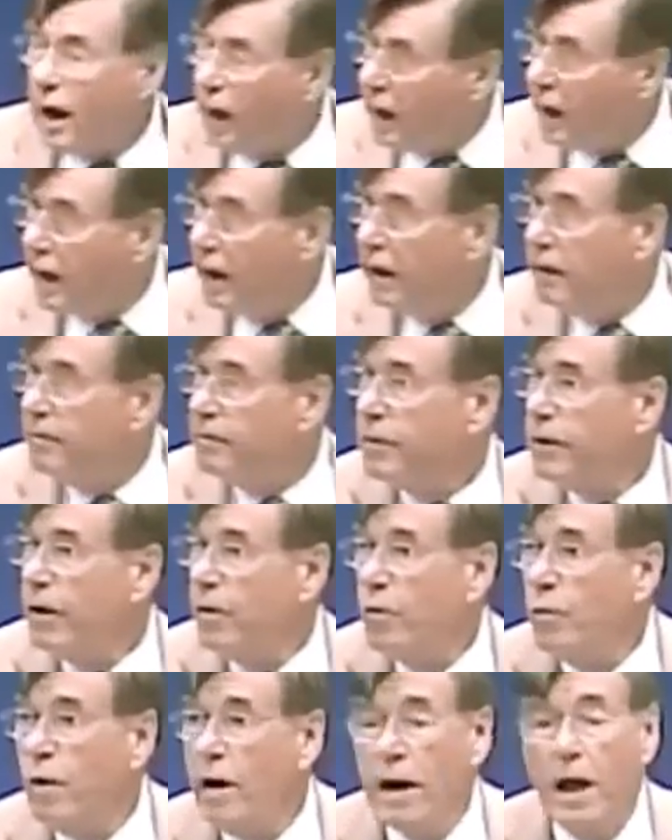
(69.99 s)
and
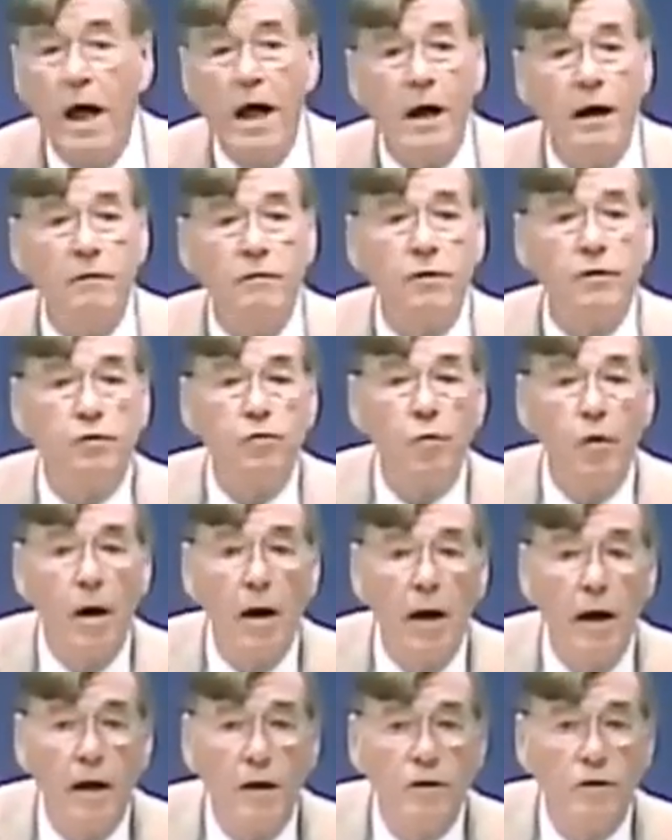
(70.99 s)
went out of his way